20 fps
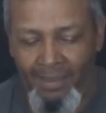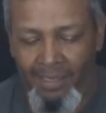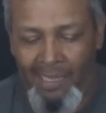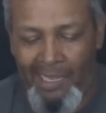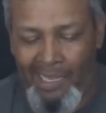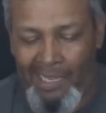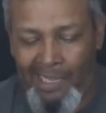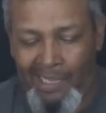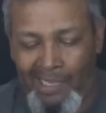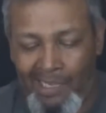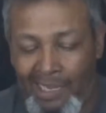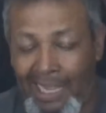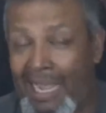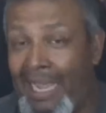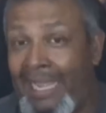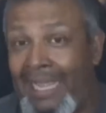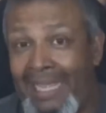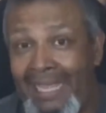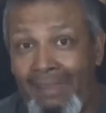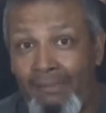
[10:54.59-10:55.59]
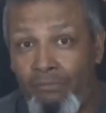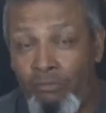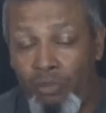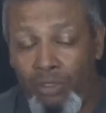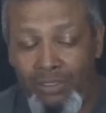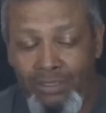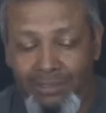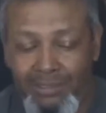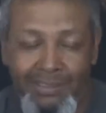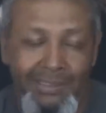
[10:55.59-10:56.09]
I have
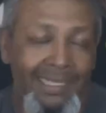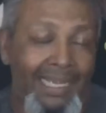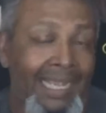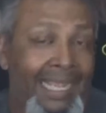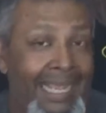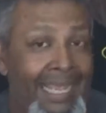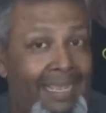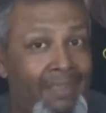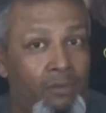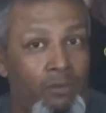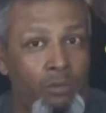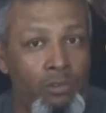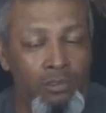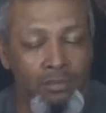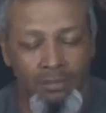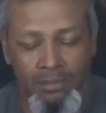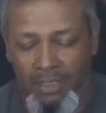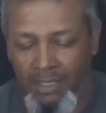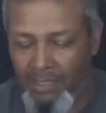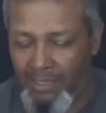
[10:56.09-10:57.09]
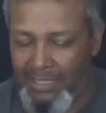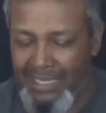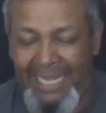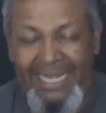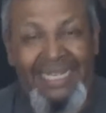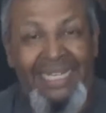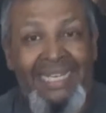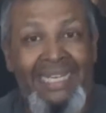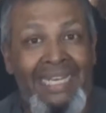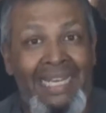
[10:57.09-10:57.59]
one. I had one. I
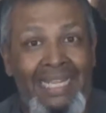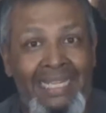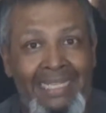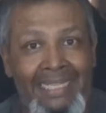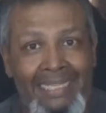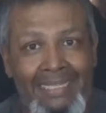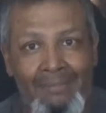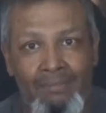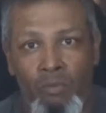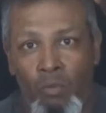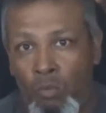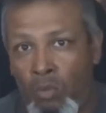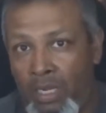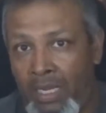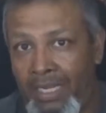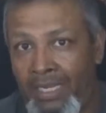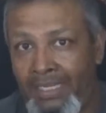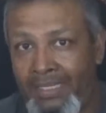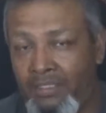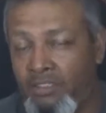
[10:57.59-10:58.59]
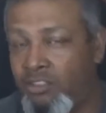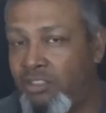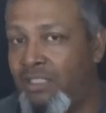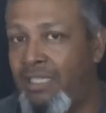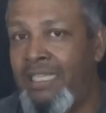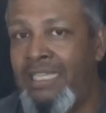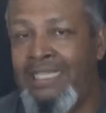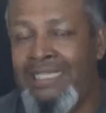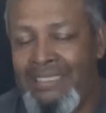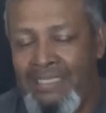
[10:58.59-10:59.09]
didn't like it. Why? Because
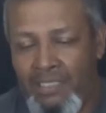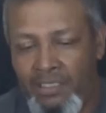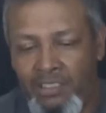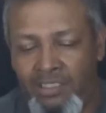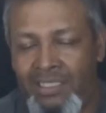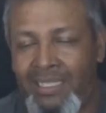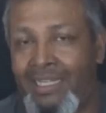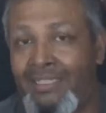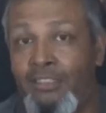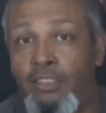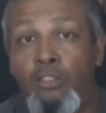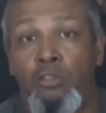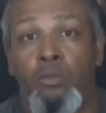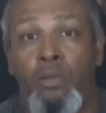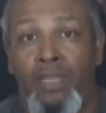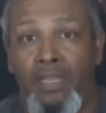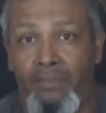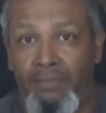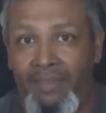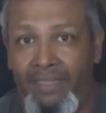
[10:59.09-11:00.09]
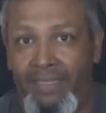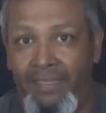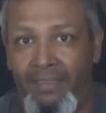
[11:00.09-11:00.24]
it just got too heavy.